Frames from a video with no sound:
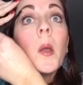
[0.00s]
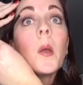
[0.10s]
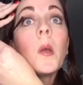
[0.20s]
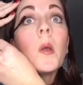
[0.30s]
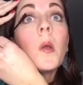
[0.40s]

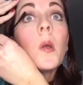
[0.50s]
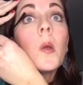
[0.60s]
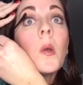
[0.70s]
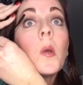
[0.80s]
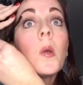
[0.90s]

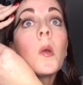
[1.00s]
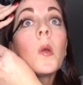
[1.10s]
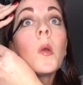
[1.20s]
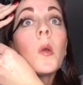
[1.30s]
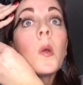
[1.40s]

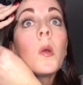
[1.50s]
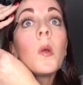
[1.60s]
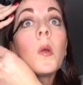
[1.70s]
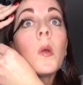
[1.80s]
(no one is talking)